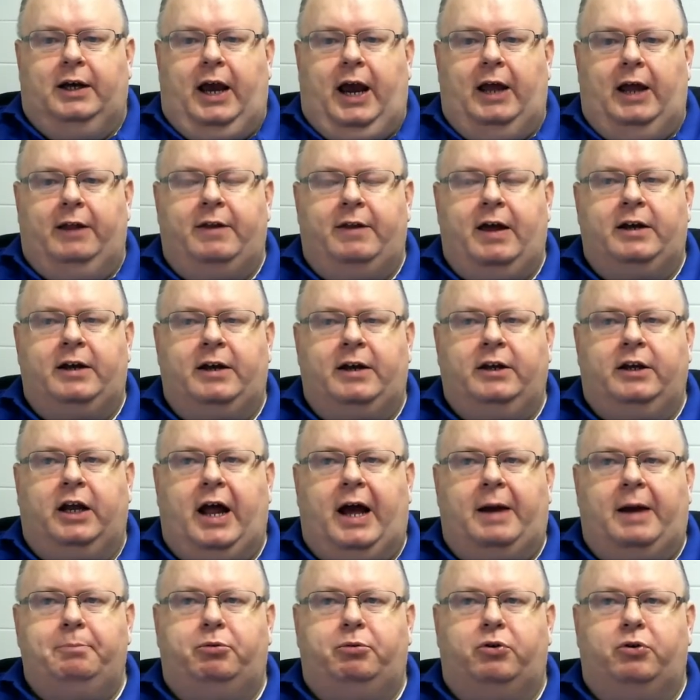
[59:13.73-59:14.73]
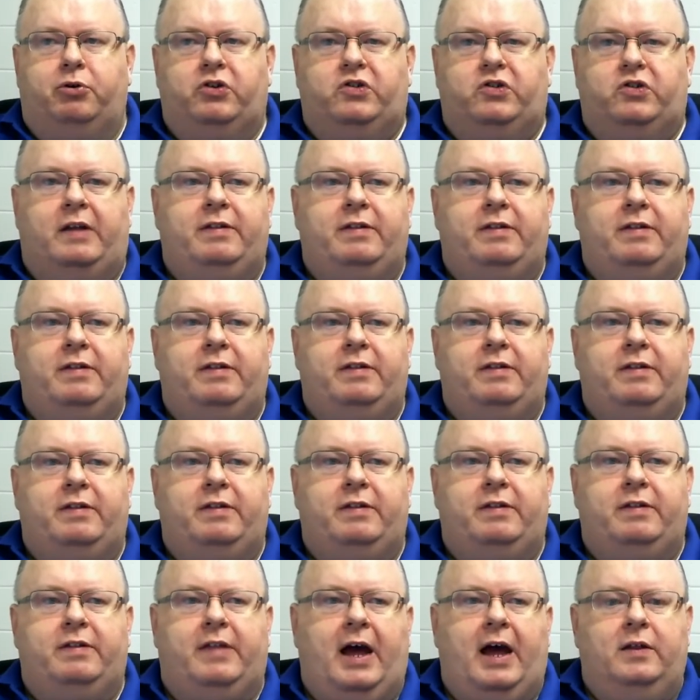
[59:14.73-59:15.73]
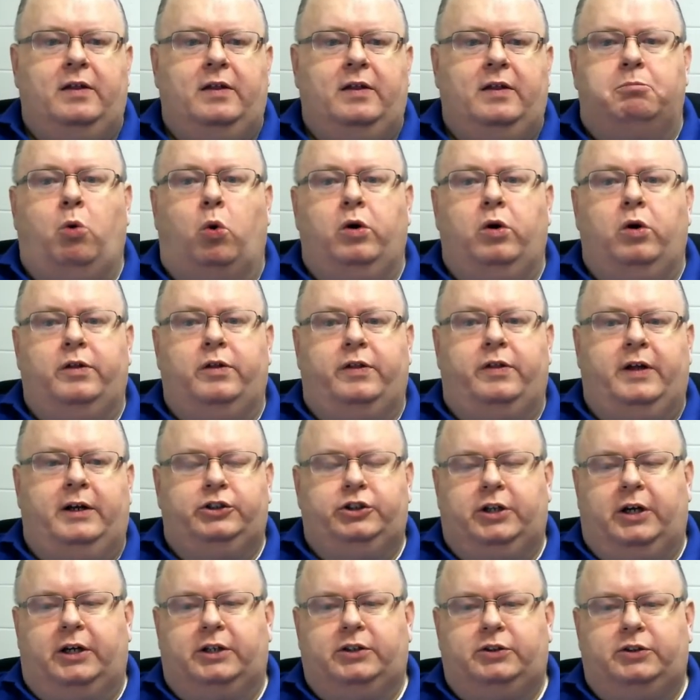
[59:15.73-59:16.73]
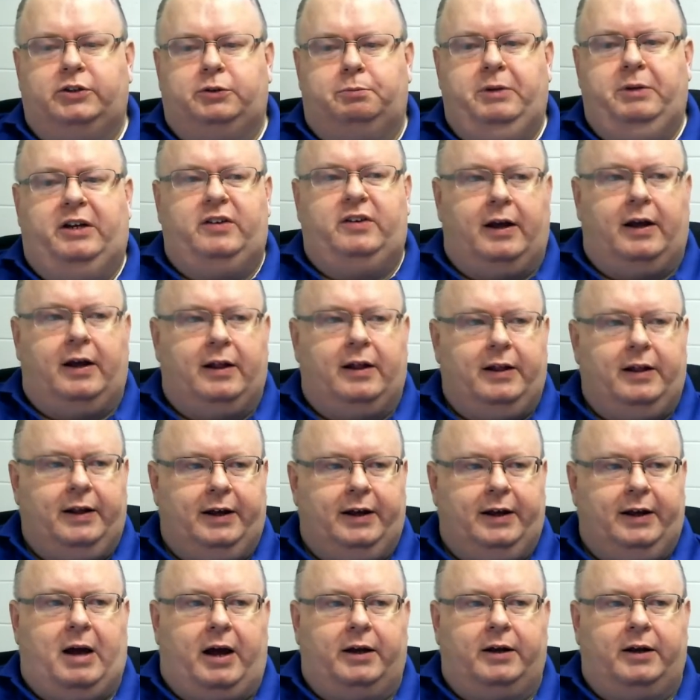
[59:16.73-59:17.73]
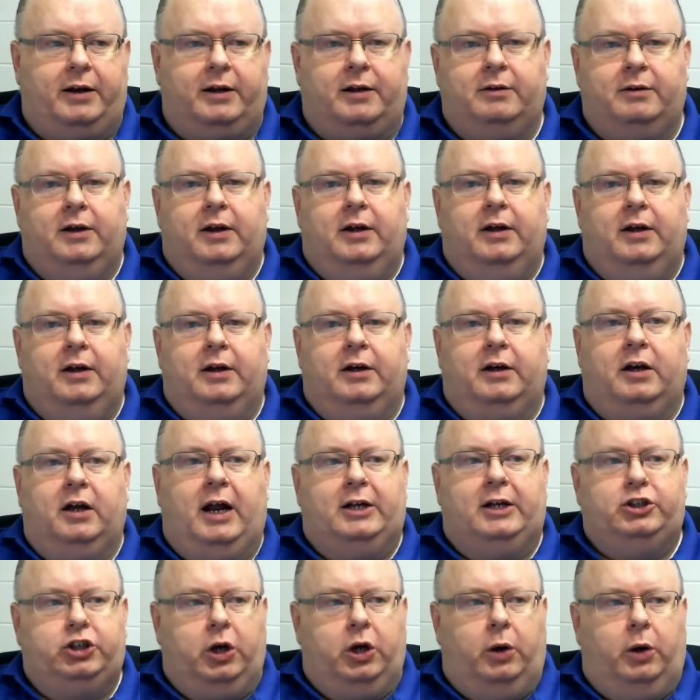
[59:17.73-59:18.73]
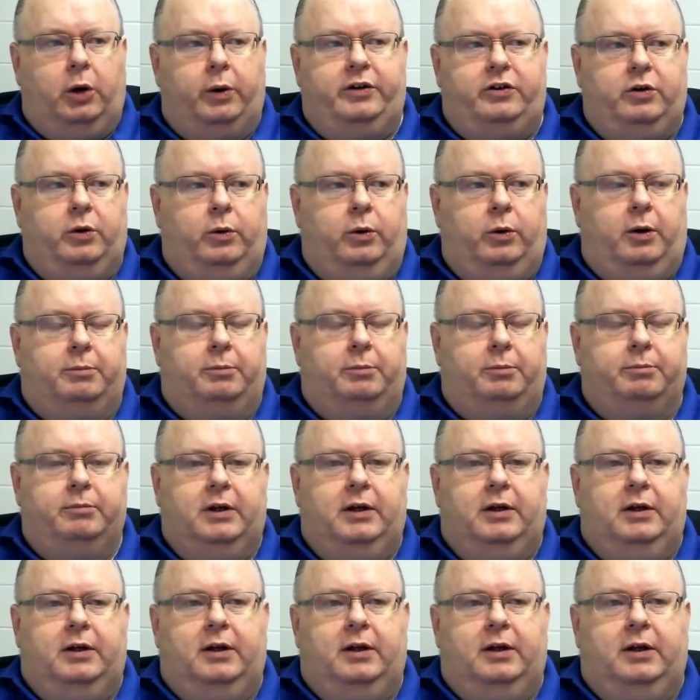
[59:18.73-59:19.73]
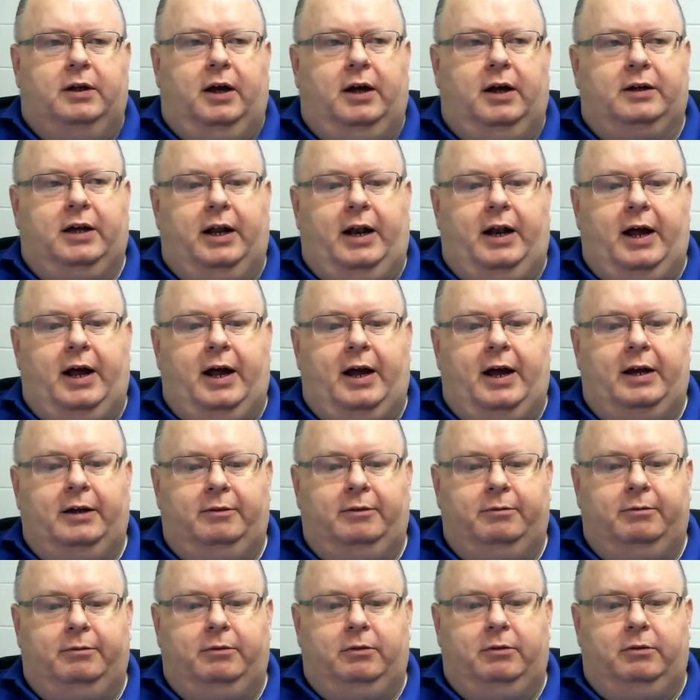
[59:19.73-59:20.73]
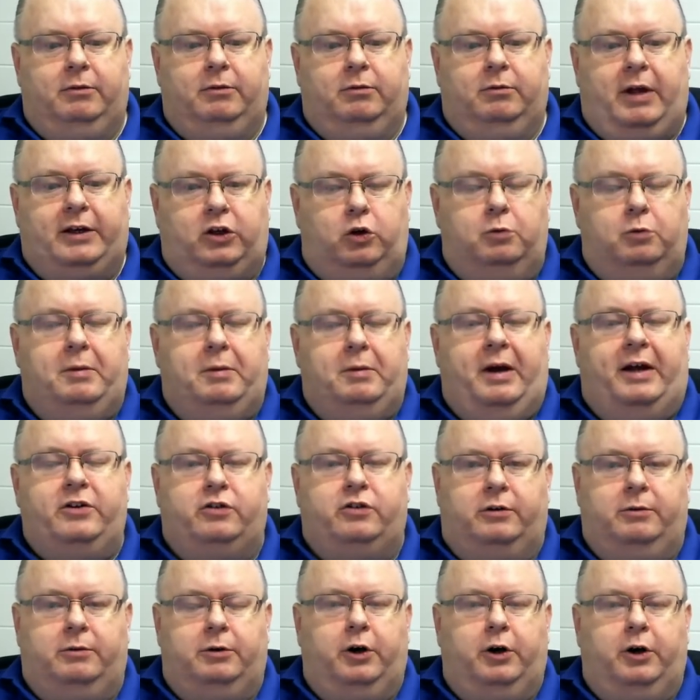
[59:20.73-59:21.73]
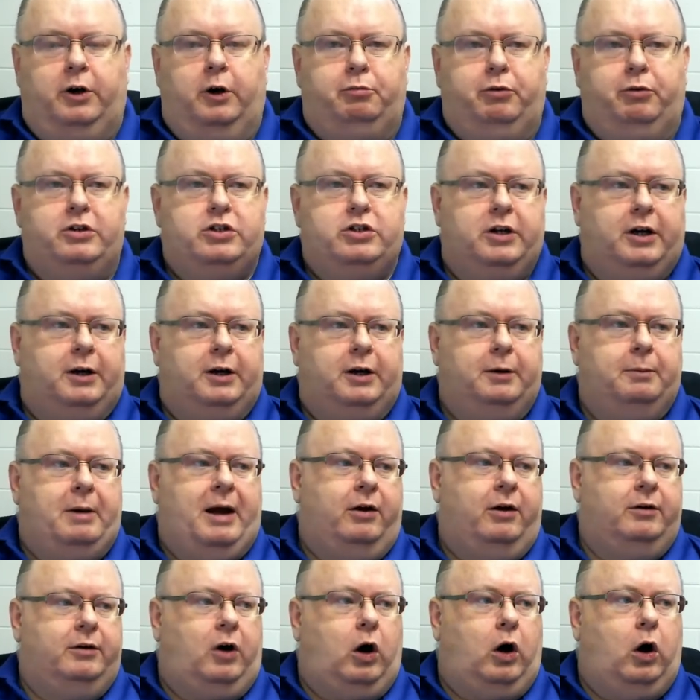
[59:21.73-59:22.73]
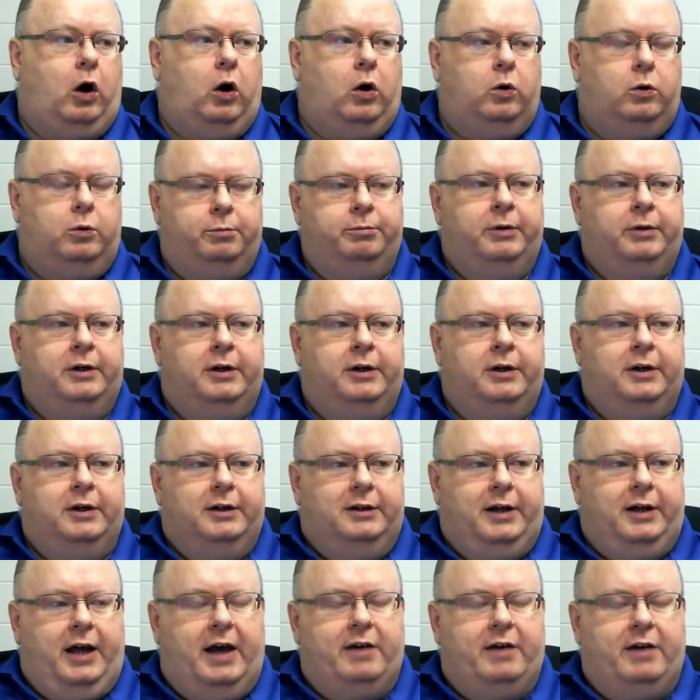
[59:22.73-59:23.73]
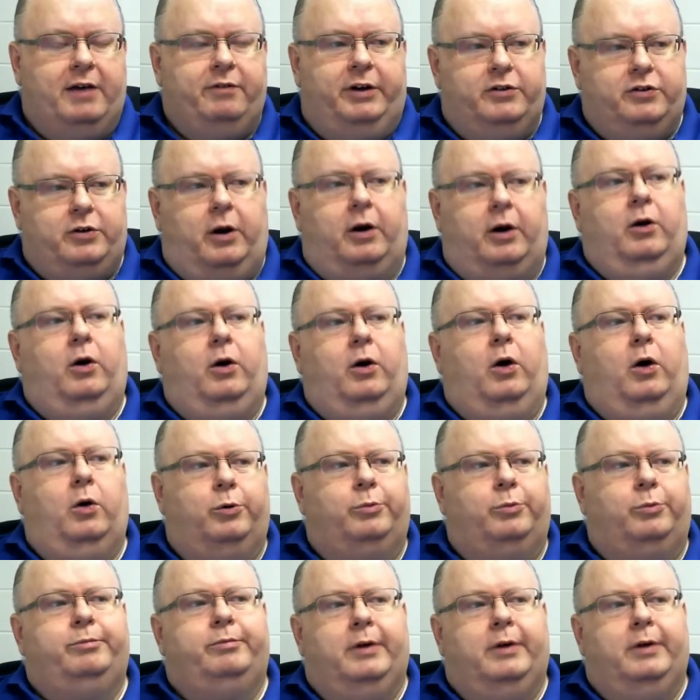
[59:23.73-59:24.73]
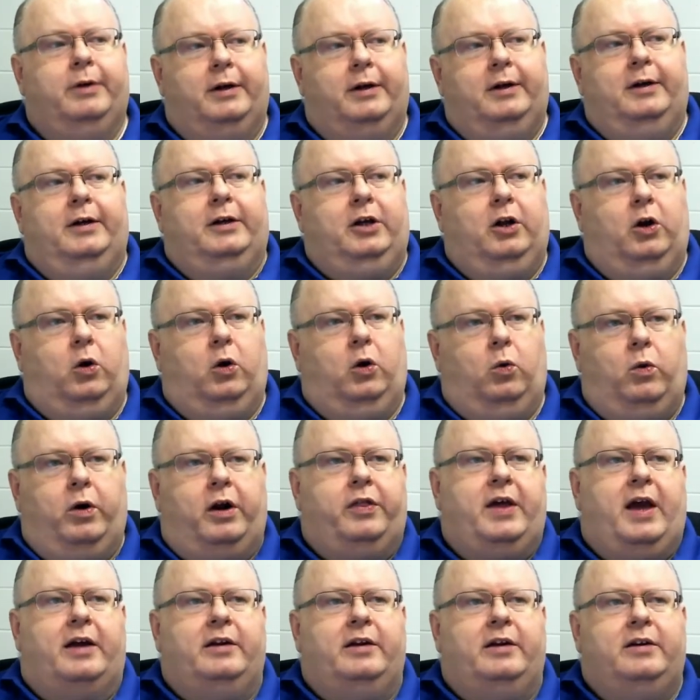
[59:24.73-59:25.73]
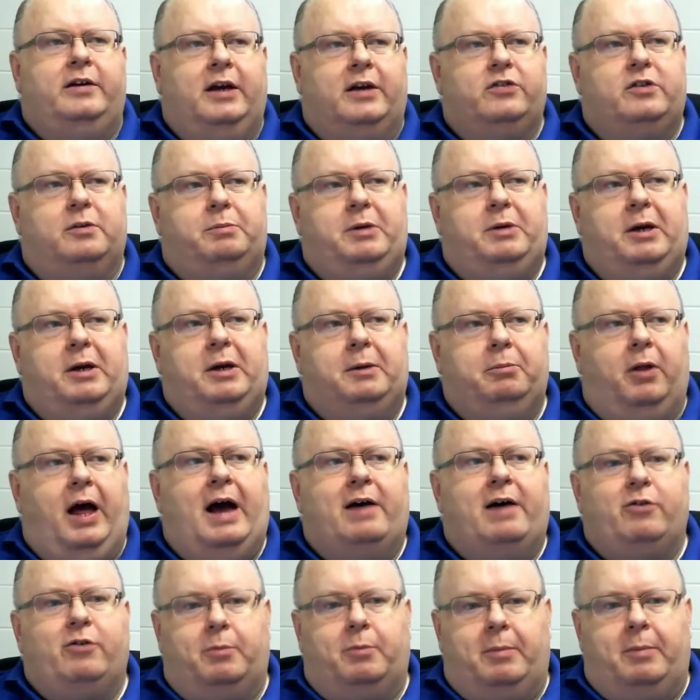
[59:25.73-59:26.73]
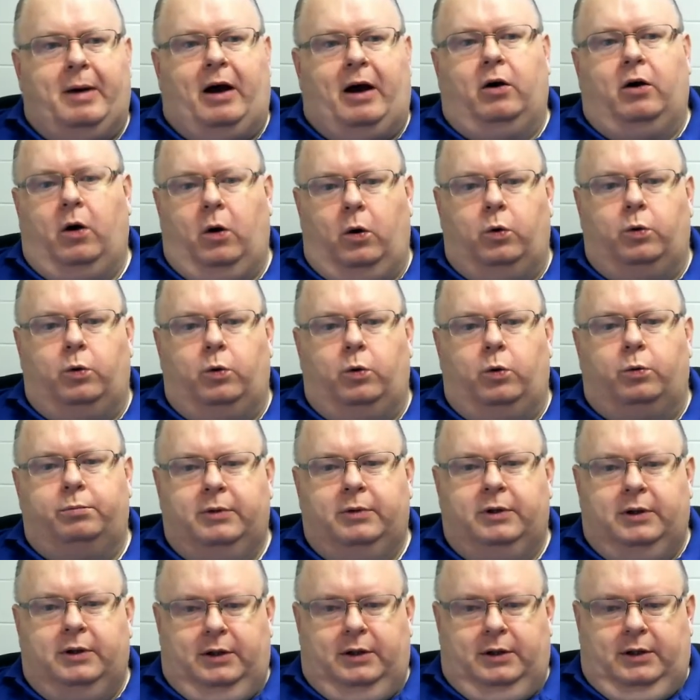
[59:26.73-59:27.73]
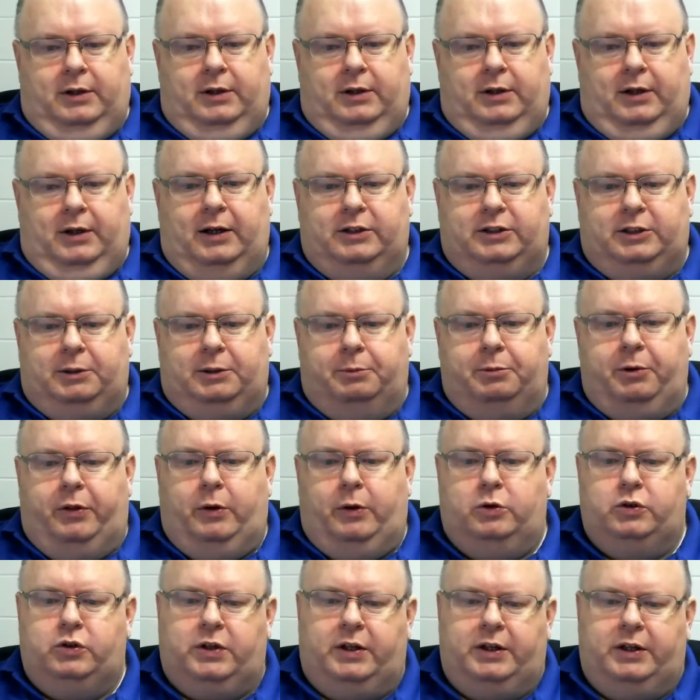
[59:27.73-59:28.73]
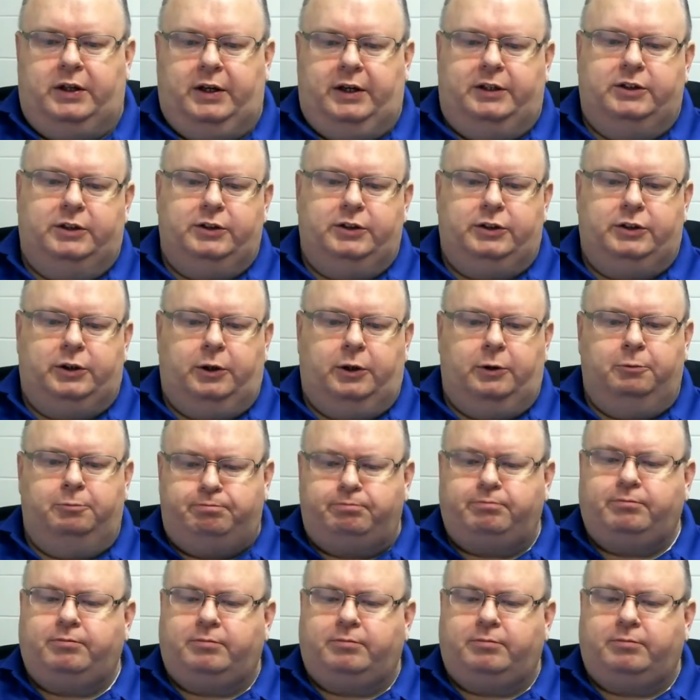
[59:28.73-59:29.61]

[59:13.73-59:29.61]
and then can I present that in a way that's more than just me telling about it? Can I show it to them? Can I, like you mentioned, preaching about home, heaven is our home, what are the ideas that people have about home? Some of those things. And so